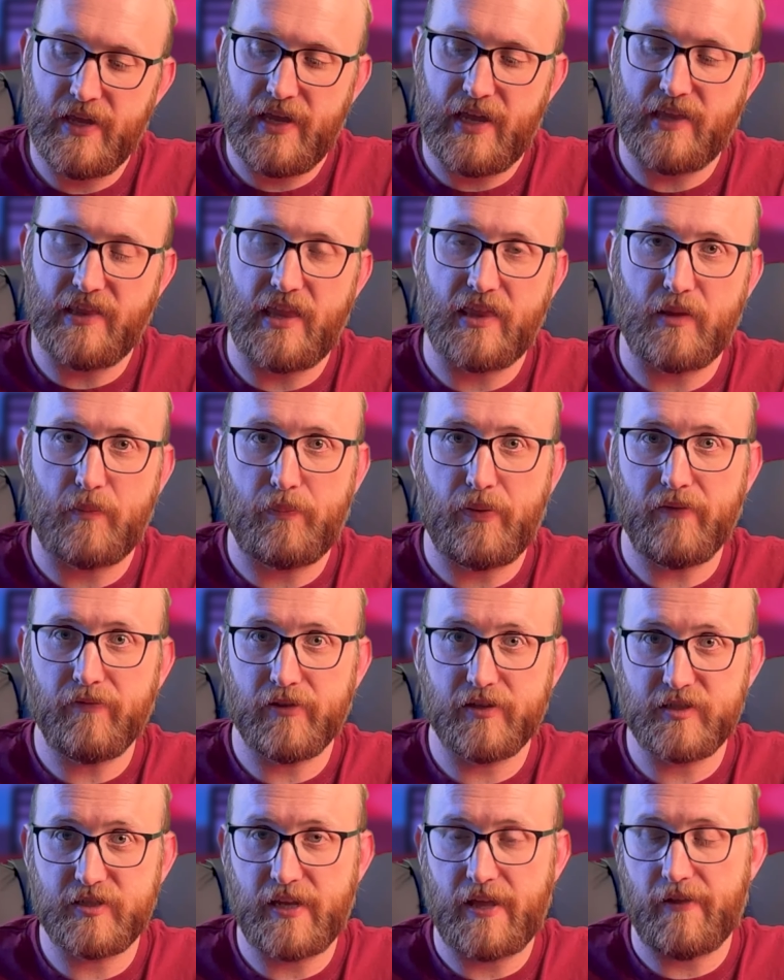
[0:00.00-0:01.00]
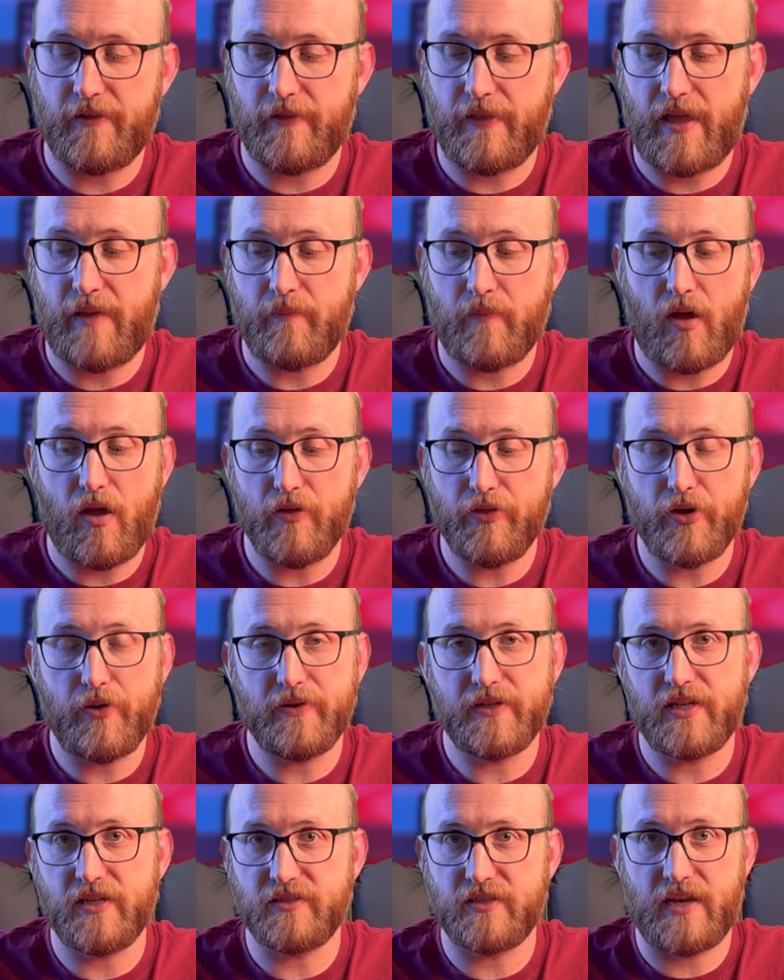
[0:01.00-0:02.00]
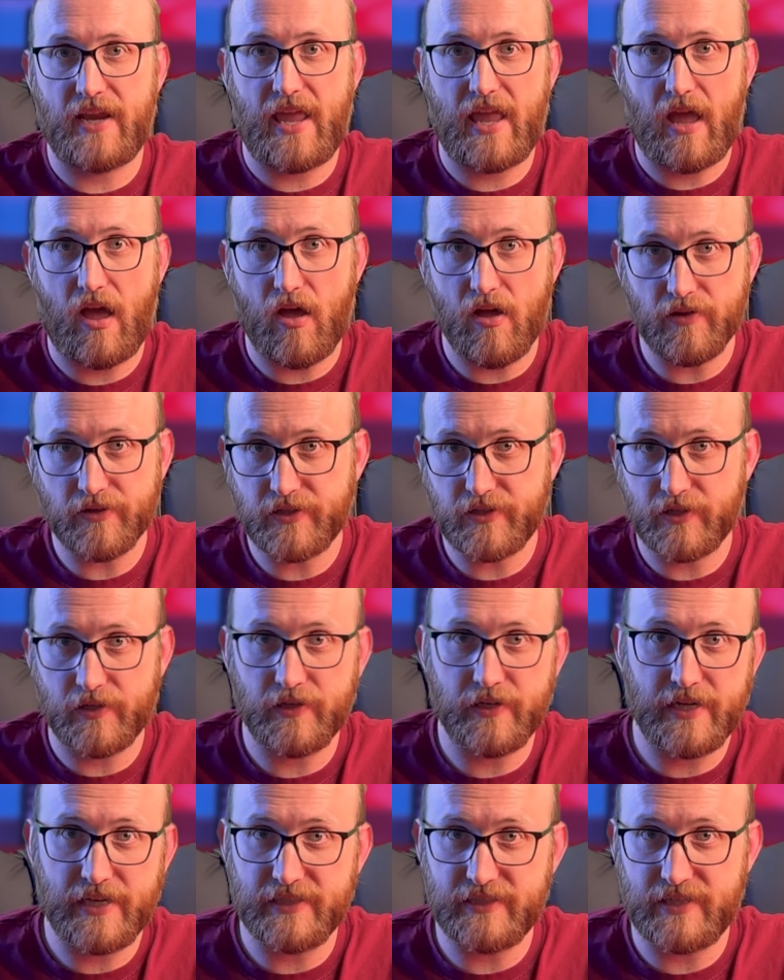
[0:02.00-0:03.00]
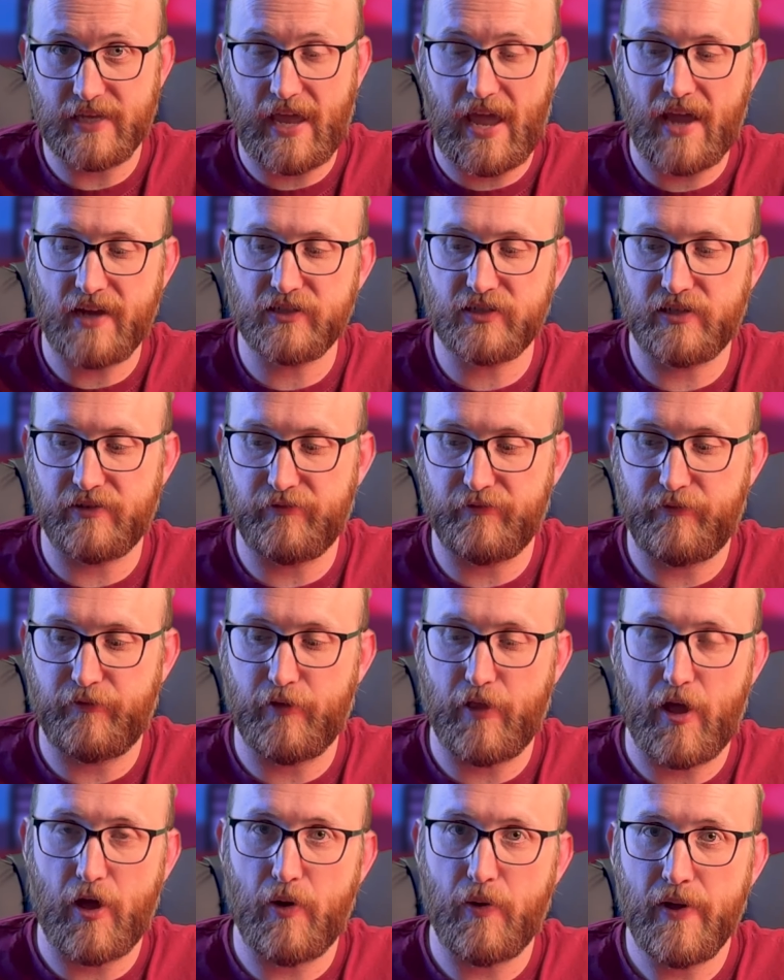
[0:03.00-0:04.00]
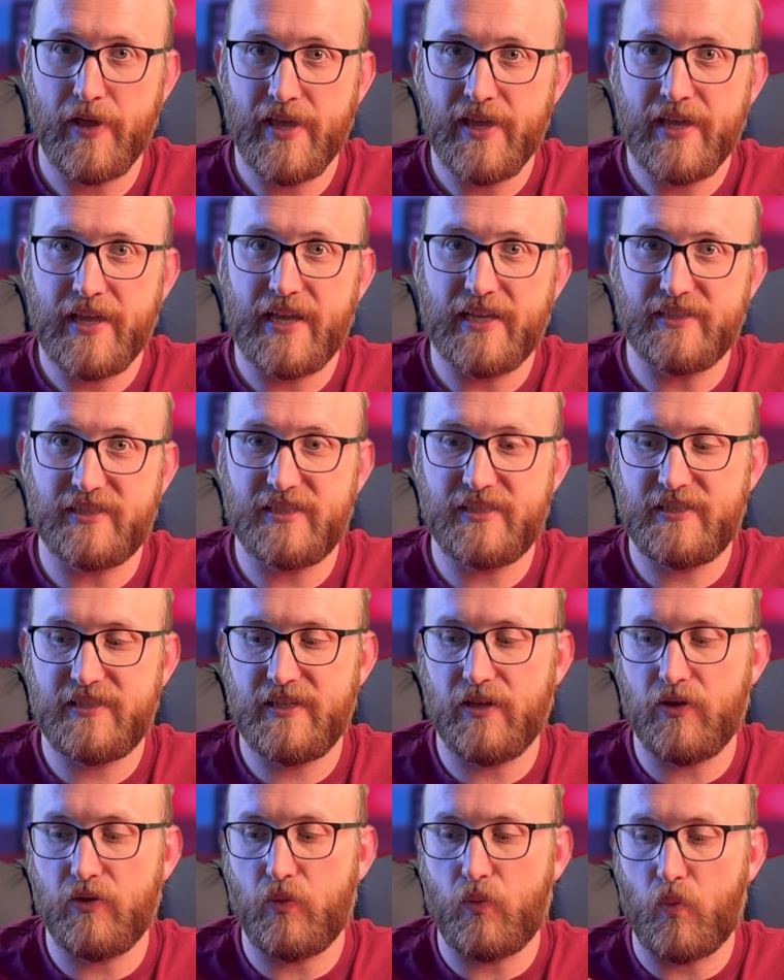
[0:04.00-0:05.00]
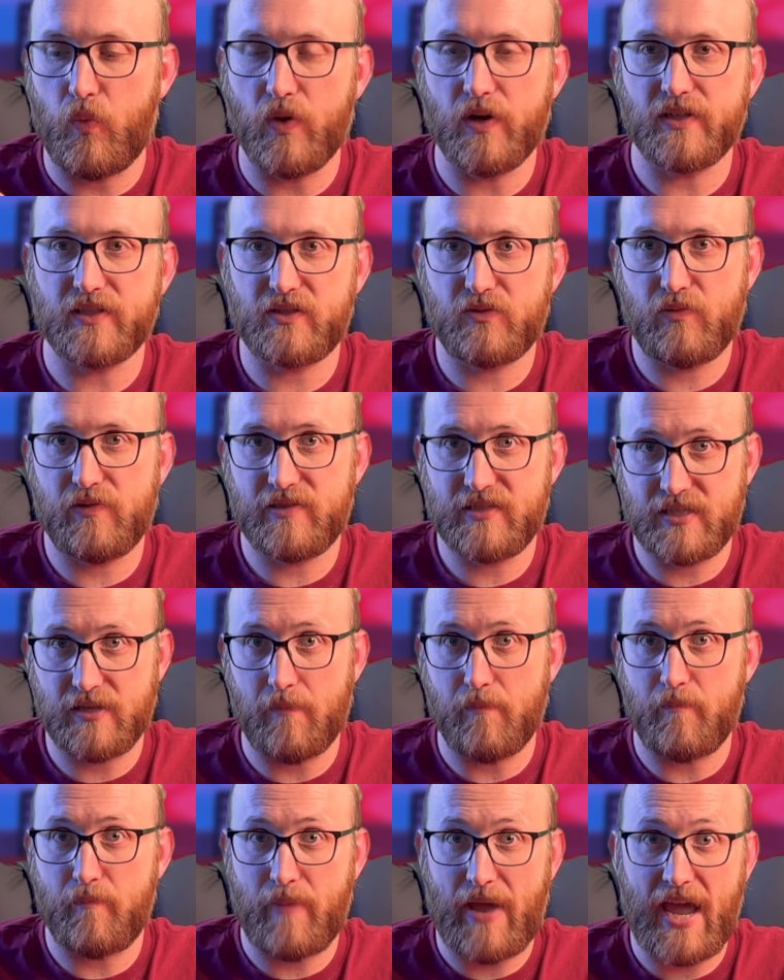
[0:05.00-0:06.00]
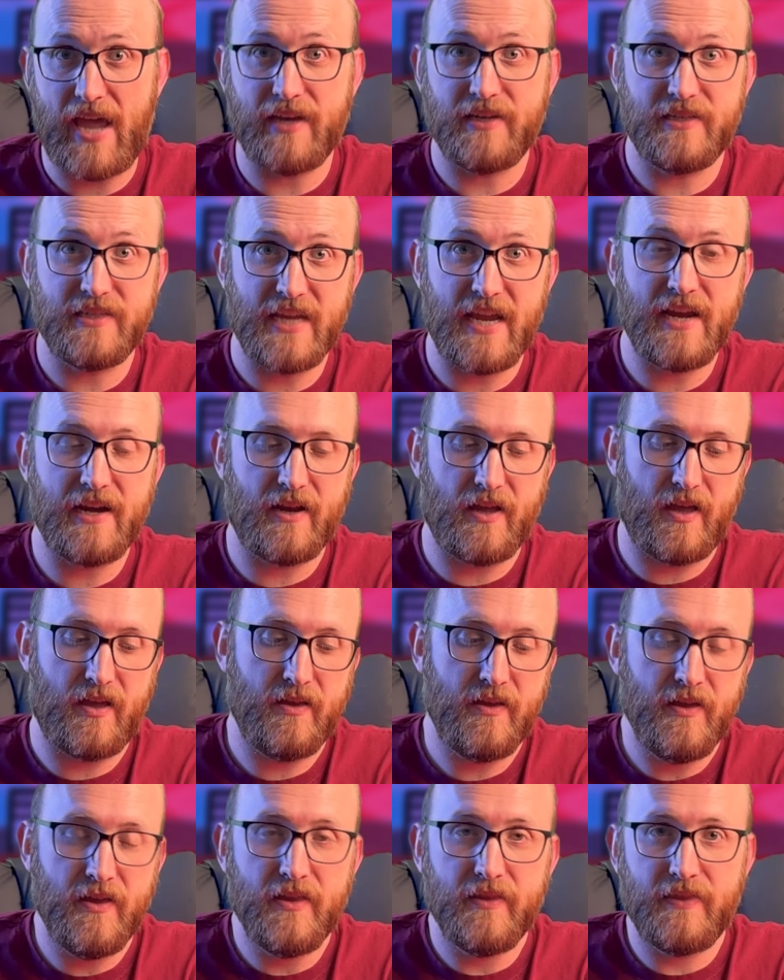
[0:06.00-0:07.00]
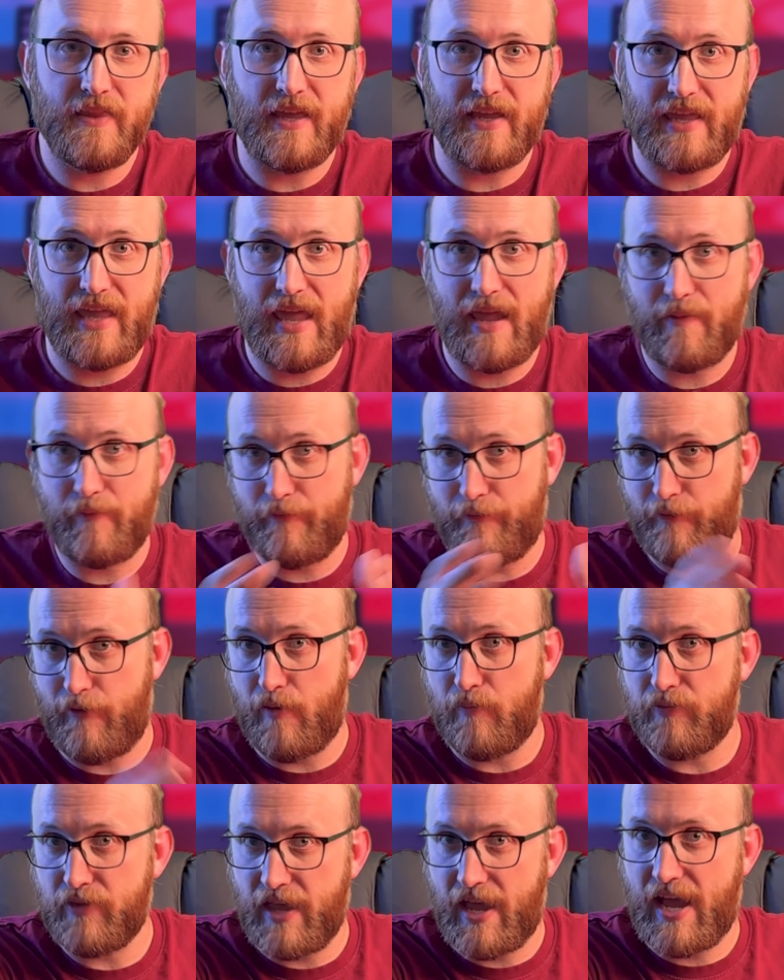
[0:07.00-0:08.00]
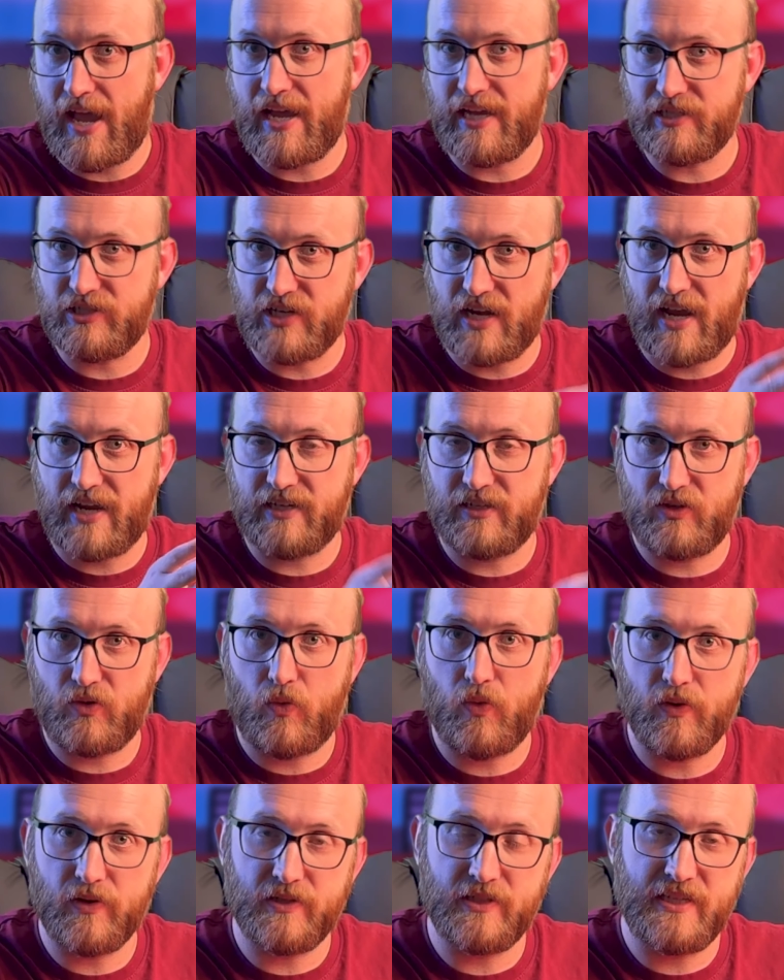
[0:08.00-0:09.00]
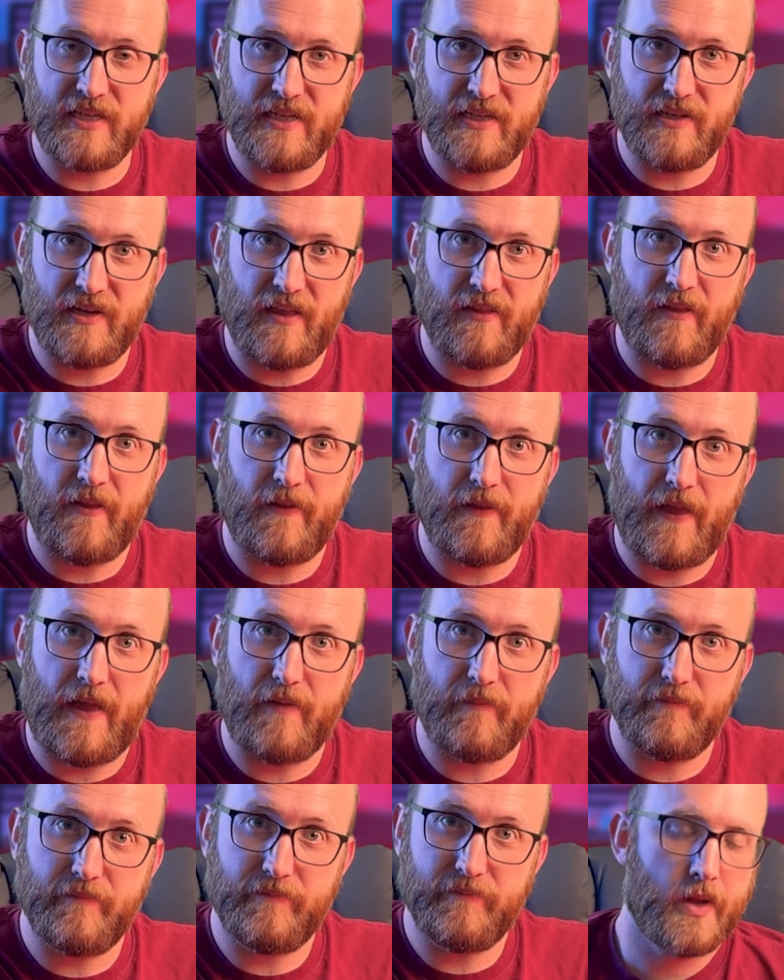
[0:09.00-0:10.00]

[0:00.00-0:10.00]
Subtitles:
And then the privileged LLM, although it doesn't alter its action flow, it still works with some bad data that came from the hijacked quarantined LLM.